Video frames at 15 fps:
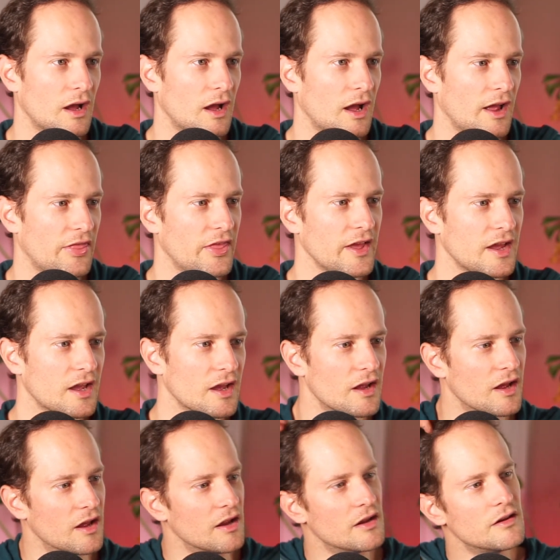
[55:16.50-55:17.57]
I think
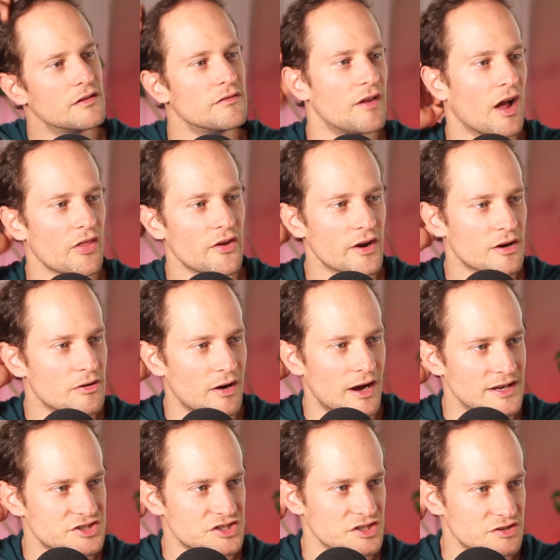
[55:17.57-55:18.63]
another
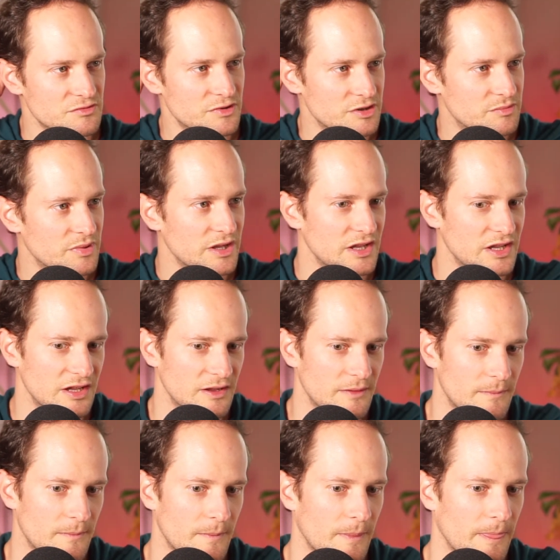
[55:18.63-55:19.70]
question would be,
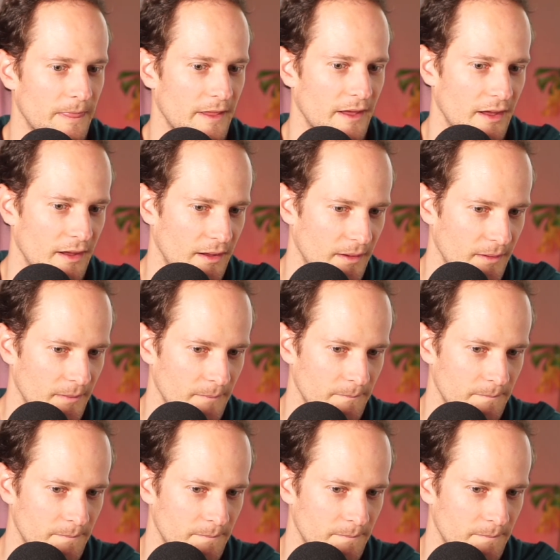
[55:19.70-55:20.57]
oh,